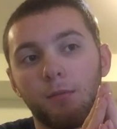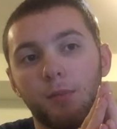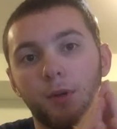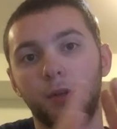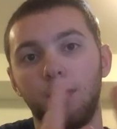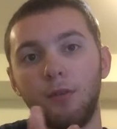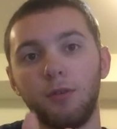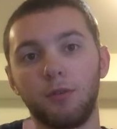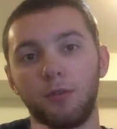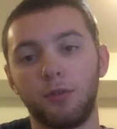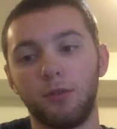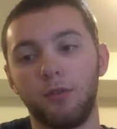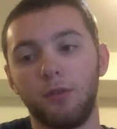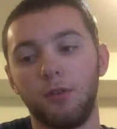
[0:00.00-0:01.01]
but those are
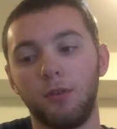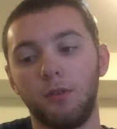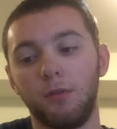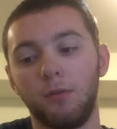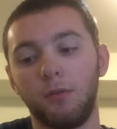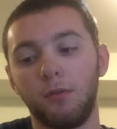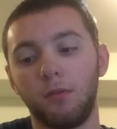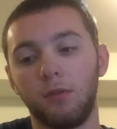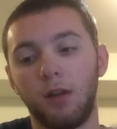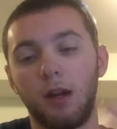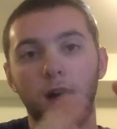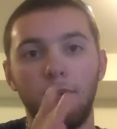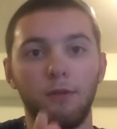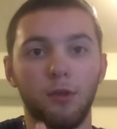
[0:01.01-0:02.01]
good too
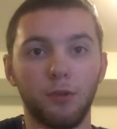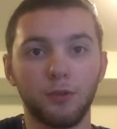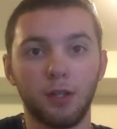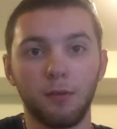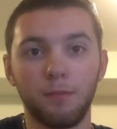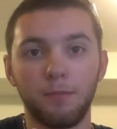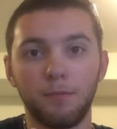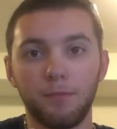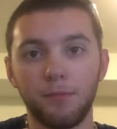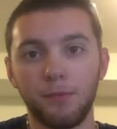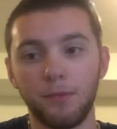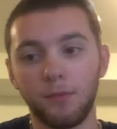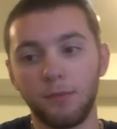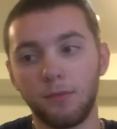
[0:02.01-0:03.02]
I'll have those up
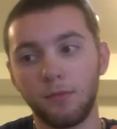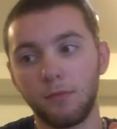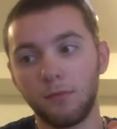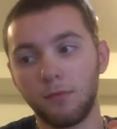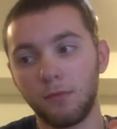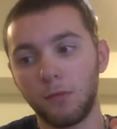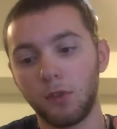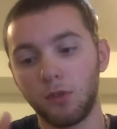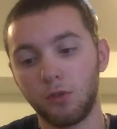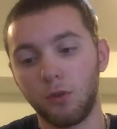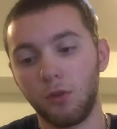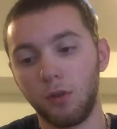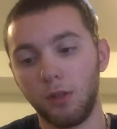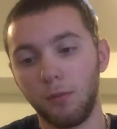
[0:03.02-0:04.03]

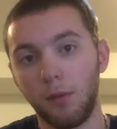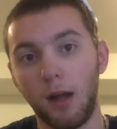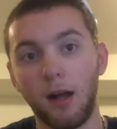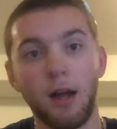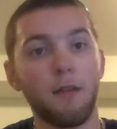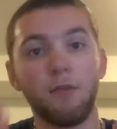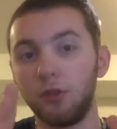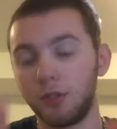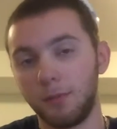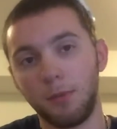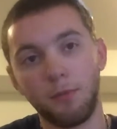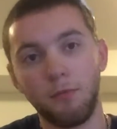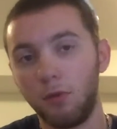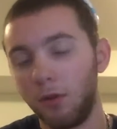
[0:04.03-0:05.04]
shortly. I'll have those
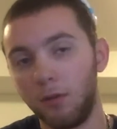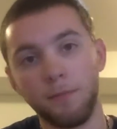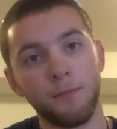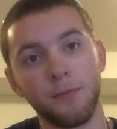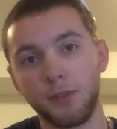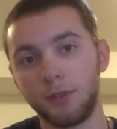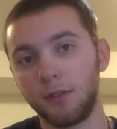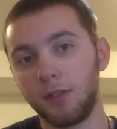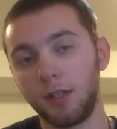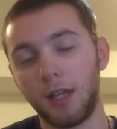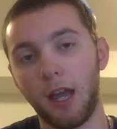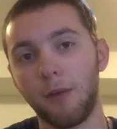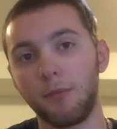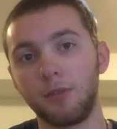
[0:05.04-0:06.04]
up before the
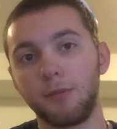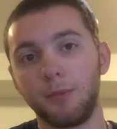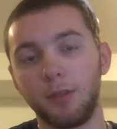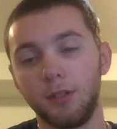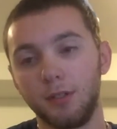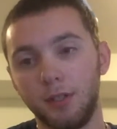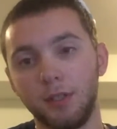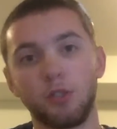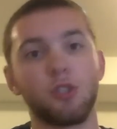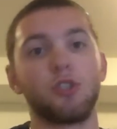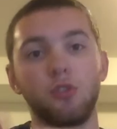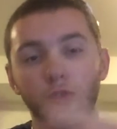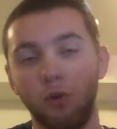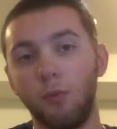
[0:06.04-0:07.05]
cameras because there's
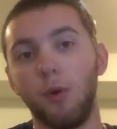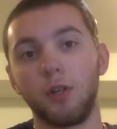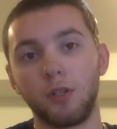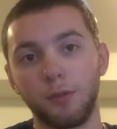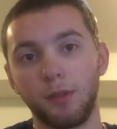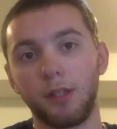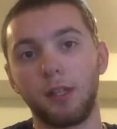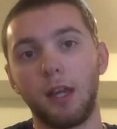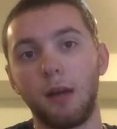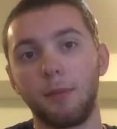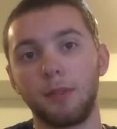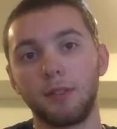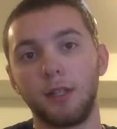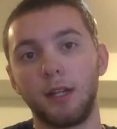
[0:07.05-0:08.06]
just so much with the
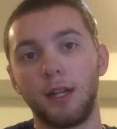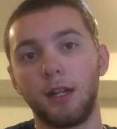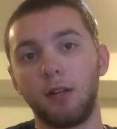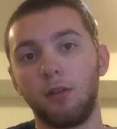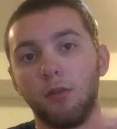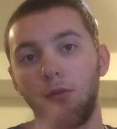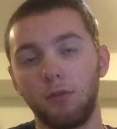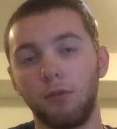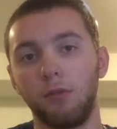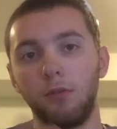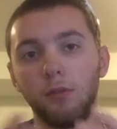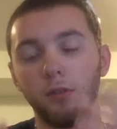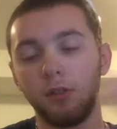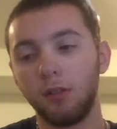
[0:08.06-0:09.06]
cameras that I gotta go
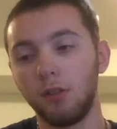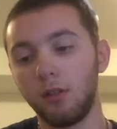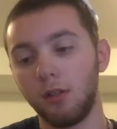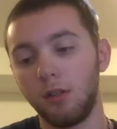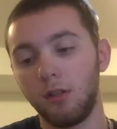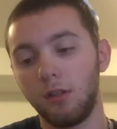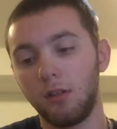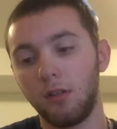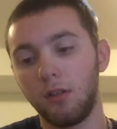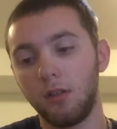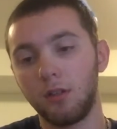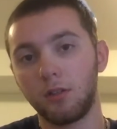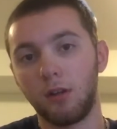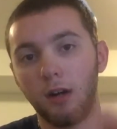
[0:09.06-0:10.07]
through.
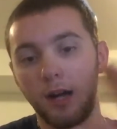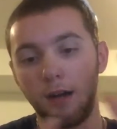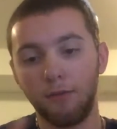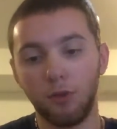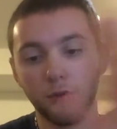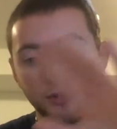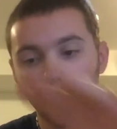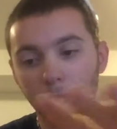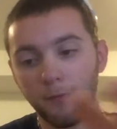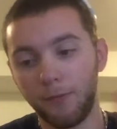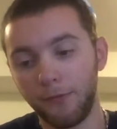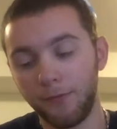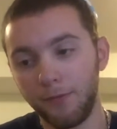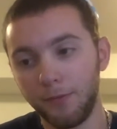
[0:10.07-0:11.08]
So I'll have those up
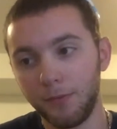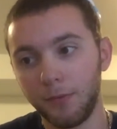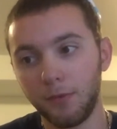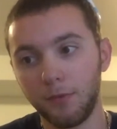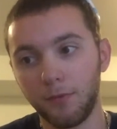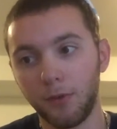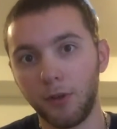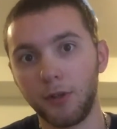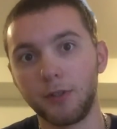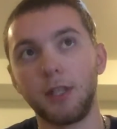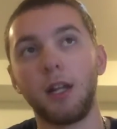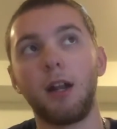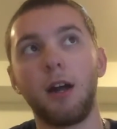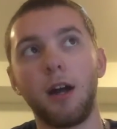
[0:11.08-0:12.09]

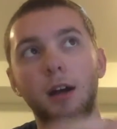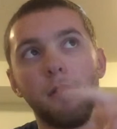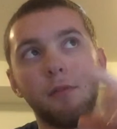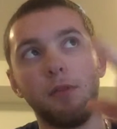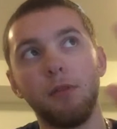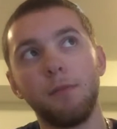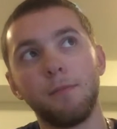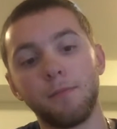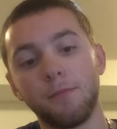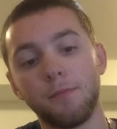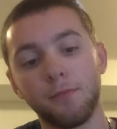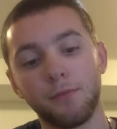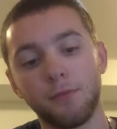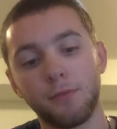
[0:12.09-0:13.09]
first, then I'll have
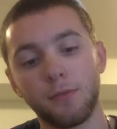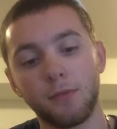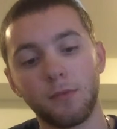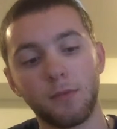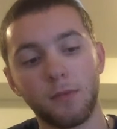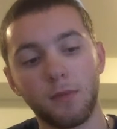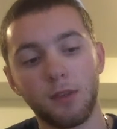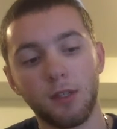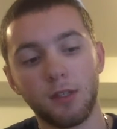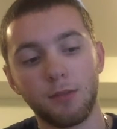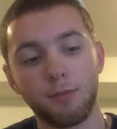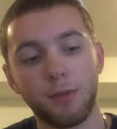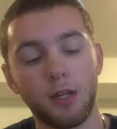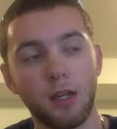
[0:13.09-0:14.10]

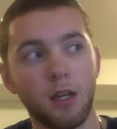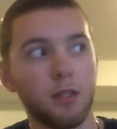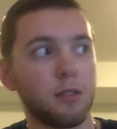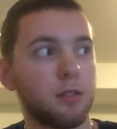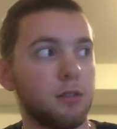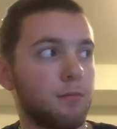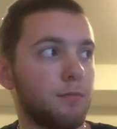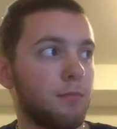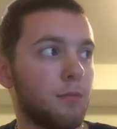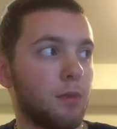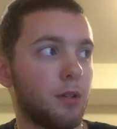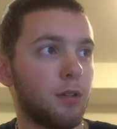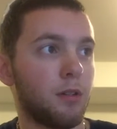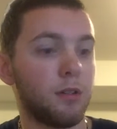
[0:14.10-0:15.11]
this past
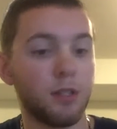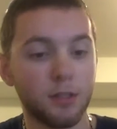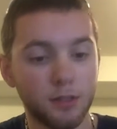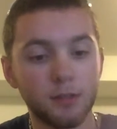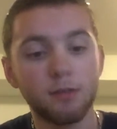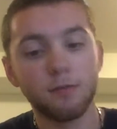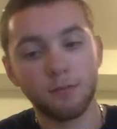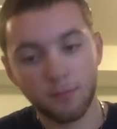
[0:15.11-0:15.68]
mon this